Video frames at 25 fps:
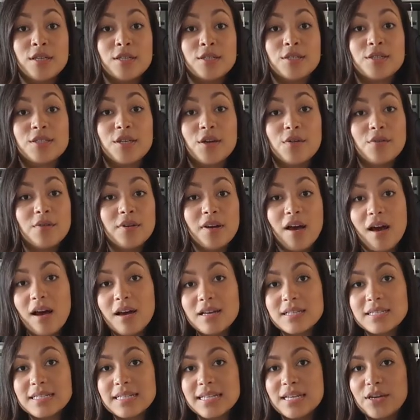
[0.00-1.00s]
So
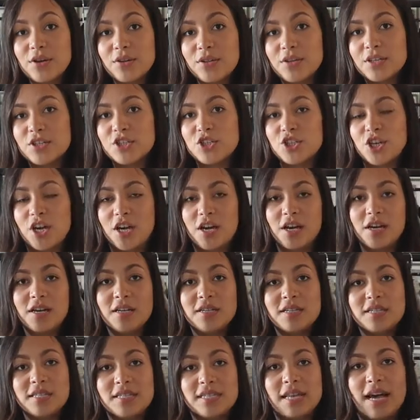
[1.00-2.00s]
lastly on the
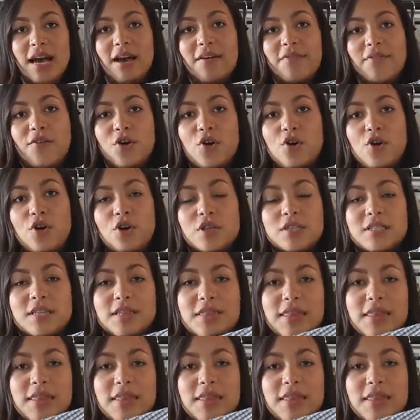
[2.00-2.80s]
shirts, I've got